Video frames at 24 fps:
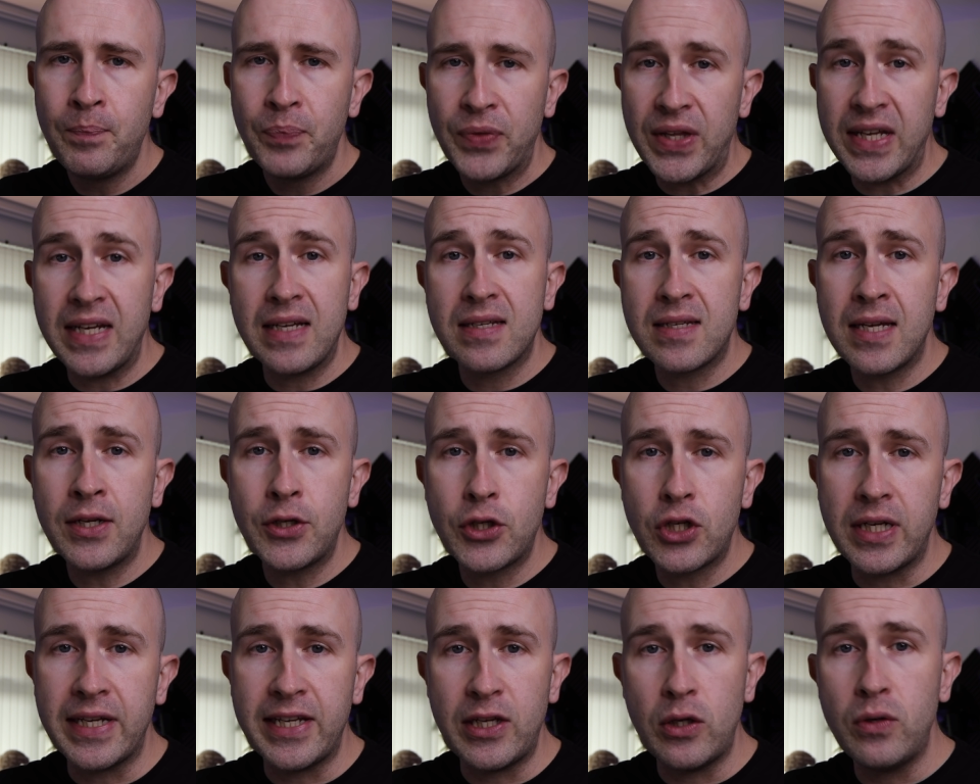then
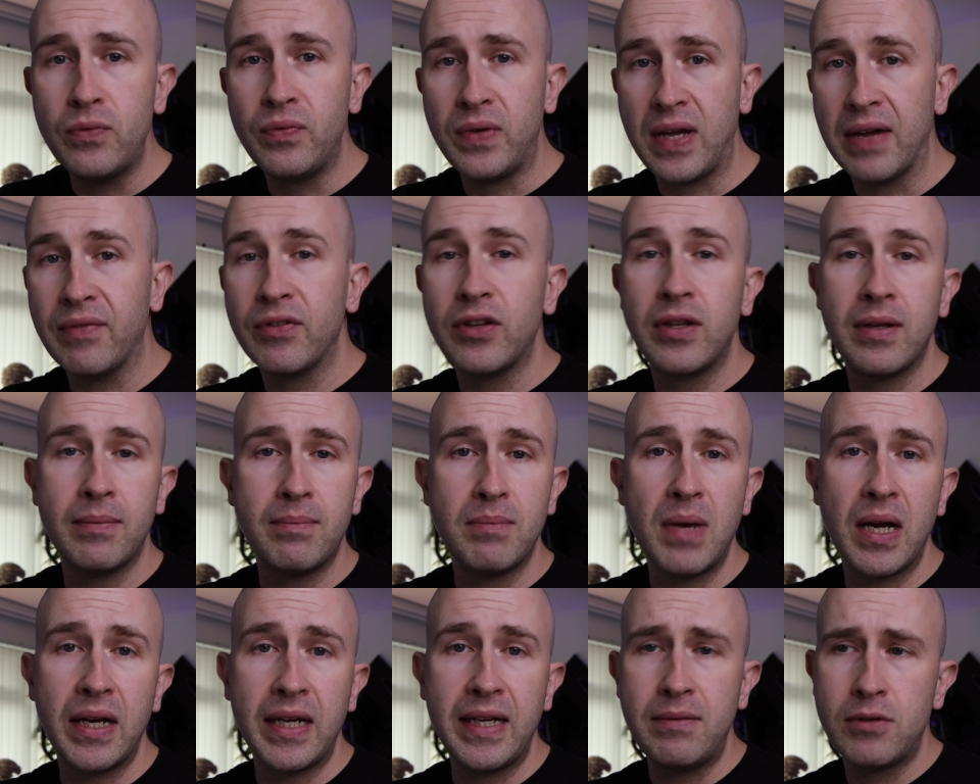essentially you've given them
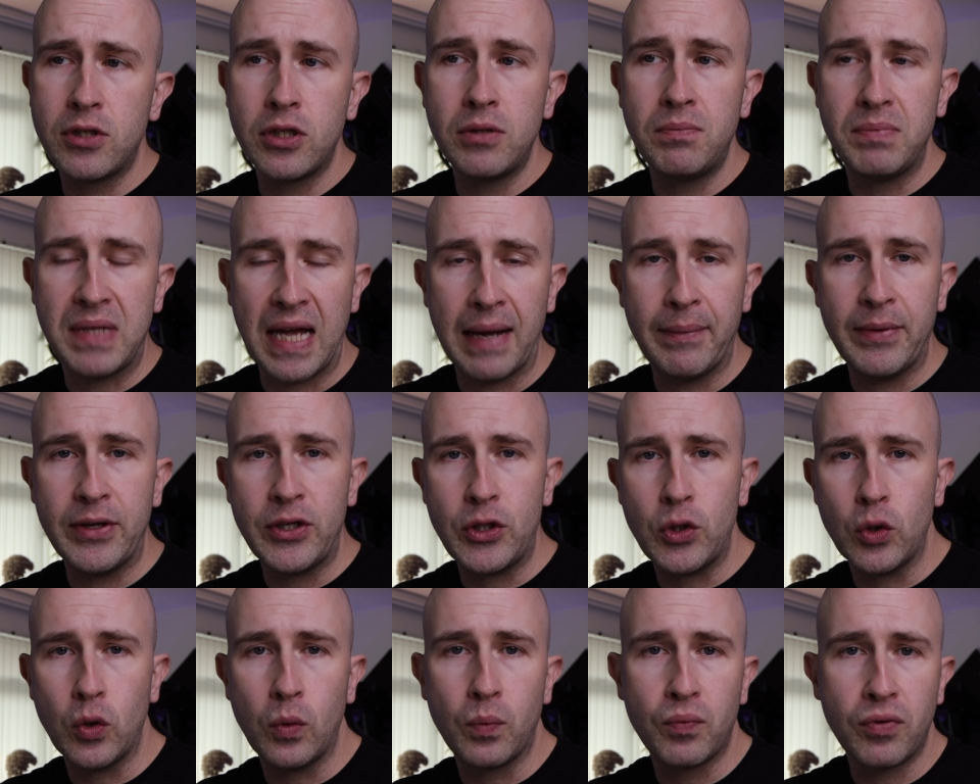money to
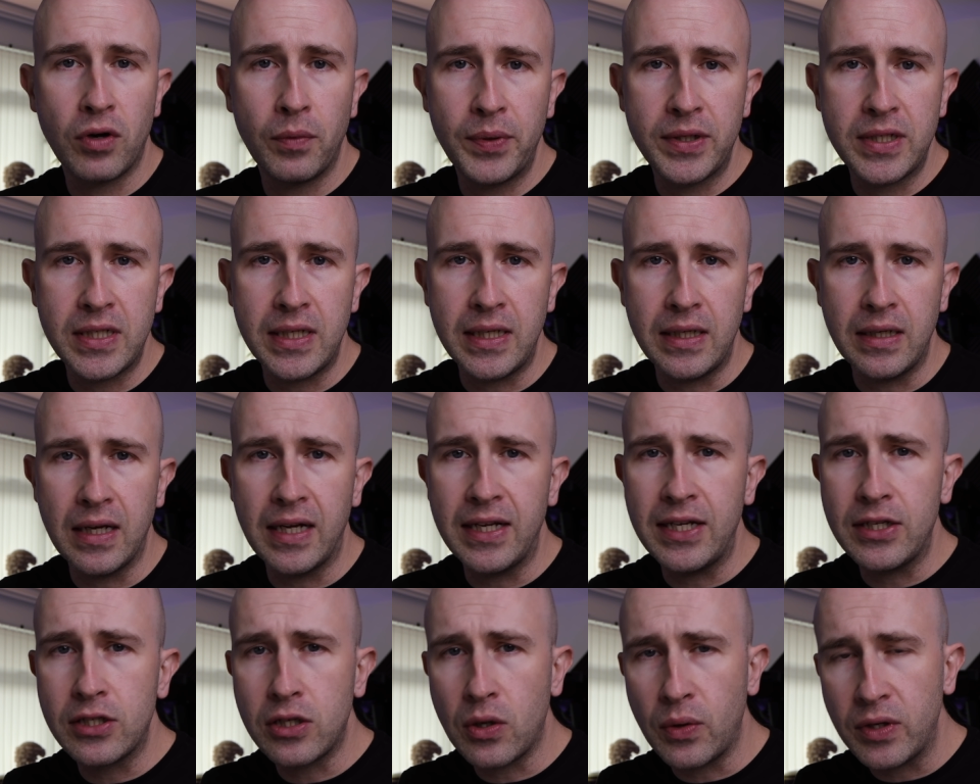damage your property,
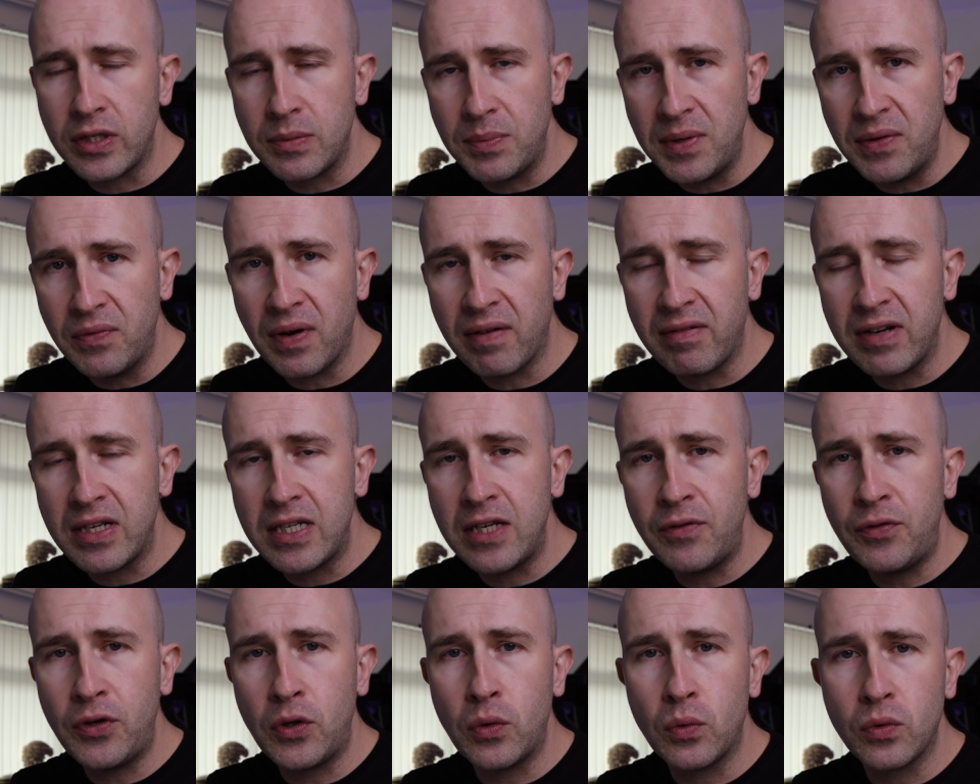and it's going to be very
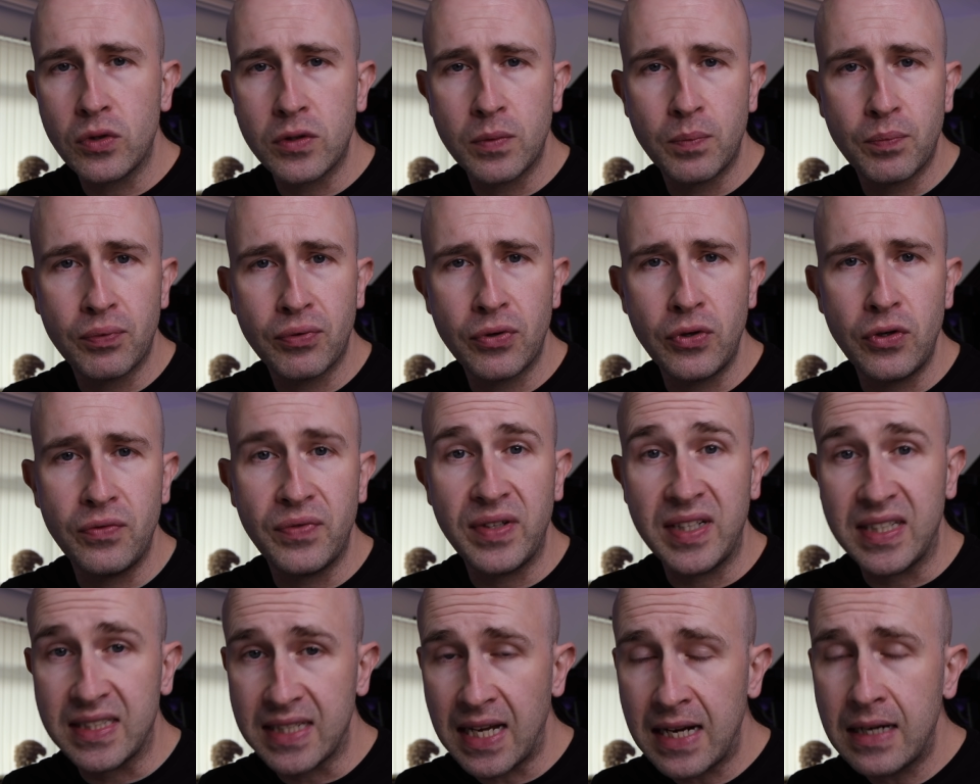difficult to prove
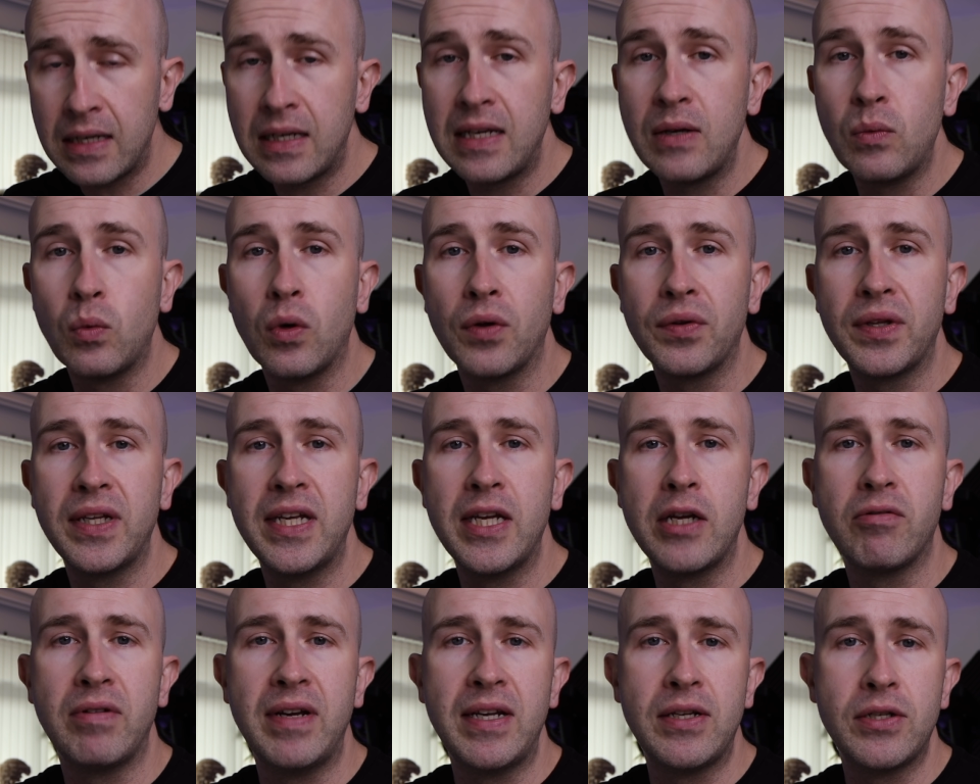exactly what they
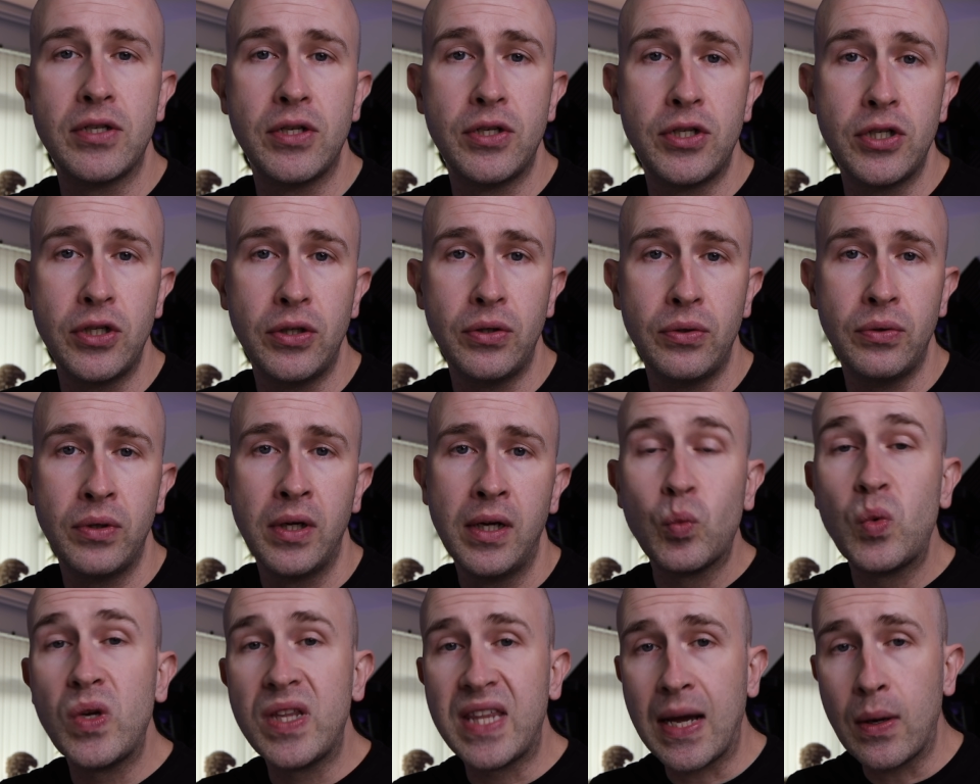agreed to do
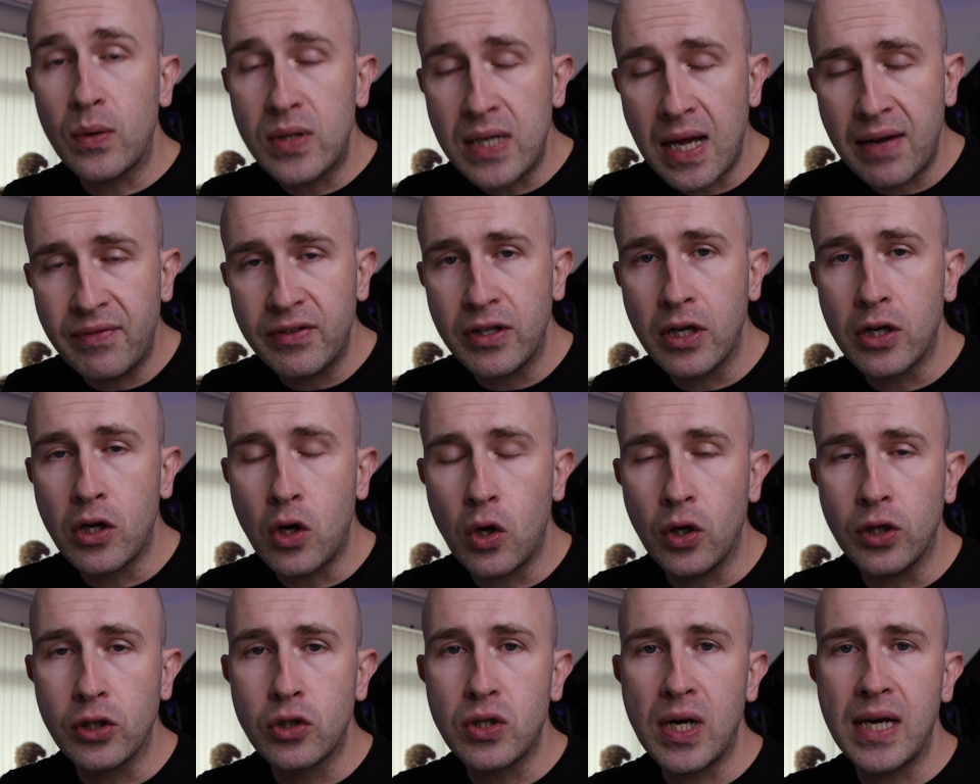without having a
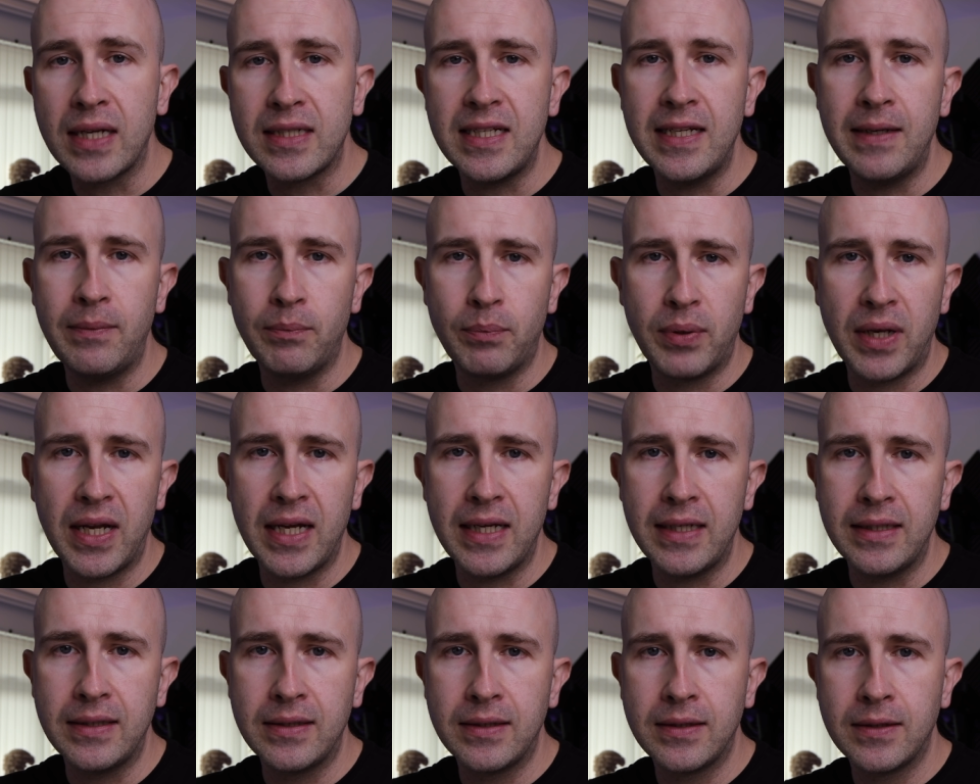contract in
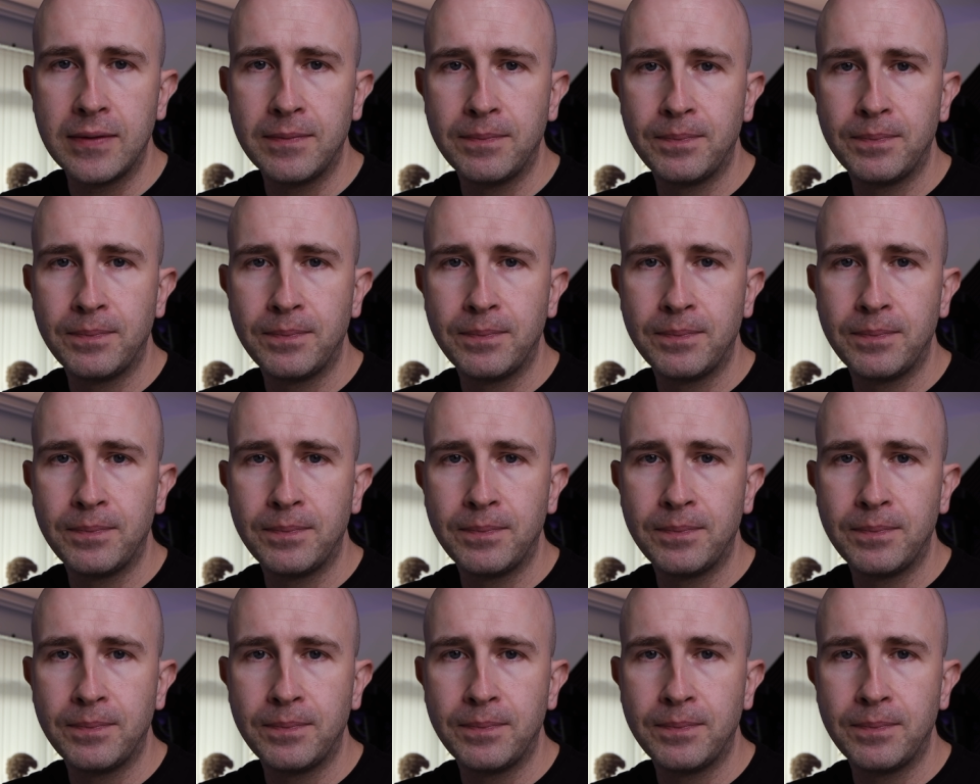place.